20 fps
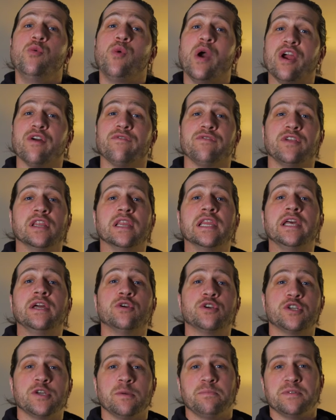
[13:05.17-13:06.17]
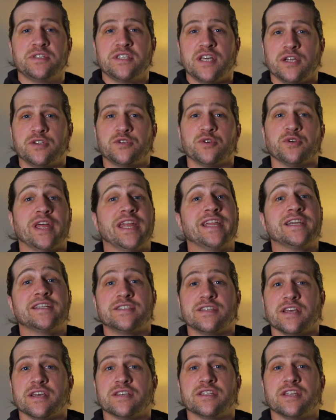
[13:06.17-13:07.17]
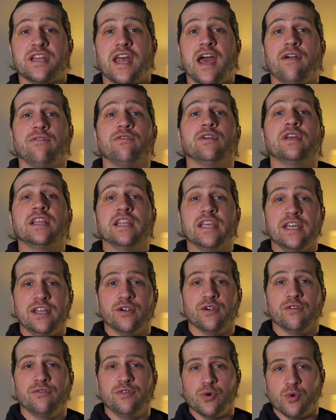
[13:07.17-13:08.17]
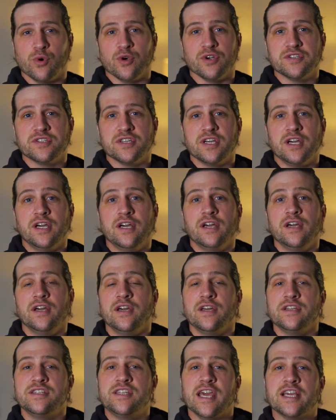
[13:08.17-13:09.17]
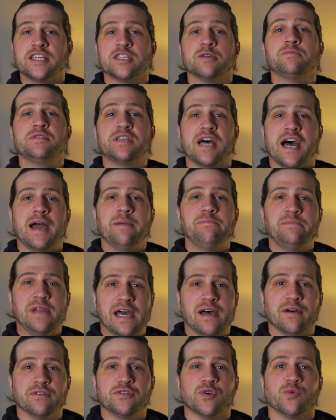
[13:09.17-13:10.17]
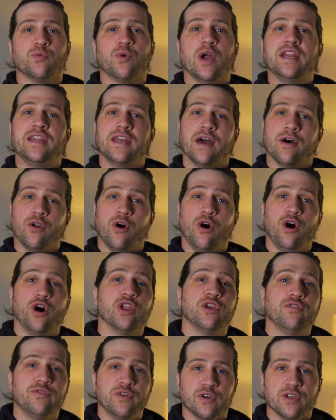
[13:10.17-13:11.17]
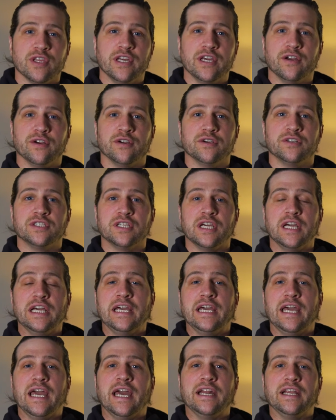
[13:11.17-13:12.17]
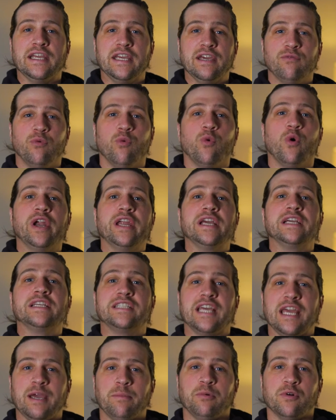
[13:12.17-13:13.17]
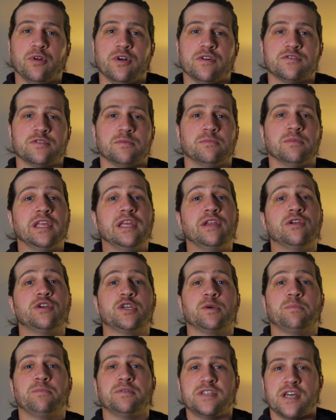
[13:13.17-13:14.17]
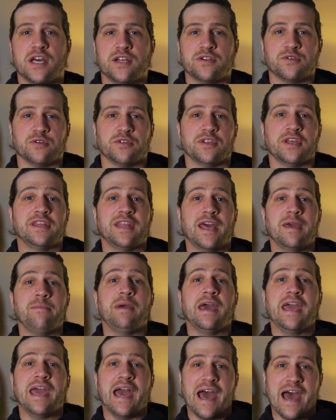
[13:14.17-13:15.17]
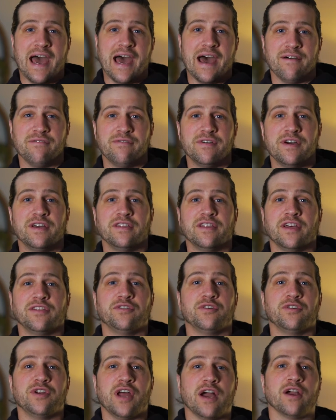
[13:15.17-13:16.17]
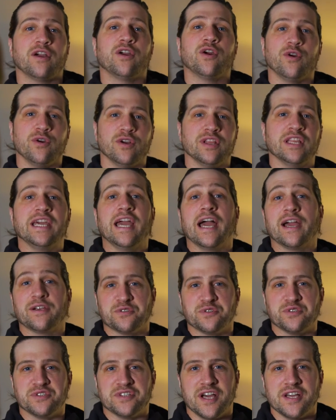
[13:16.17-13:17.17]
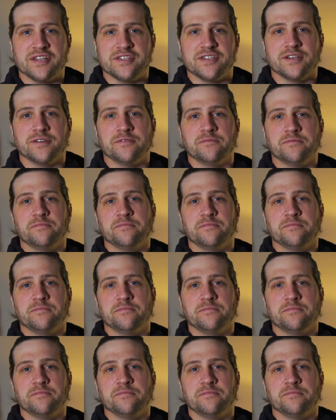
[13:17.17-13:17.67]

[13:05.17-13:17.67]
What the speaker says: aware of the leadership potential that exists in every leader of yours? Take some time now to write down all of your leaders and give one example of some leadership potential that they may have that they're not currently exercising.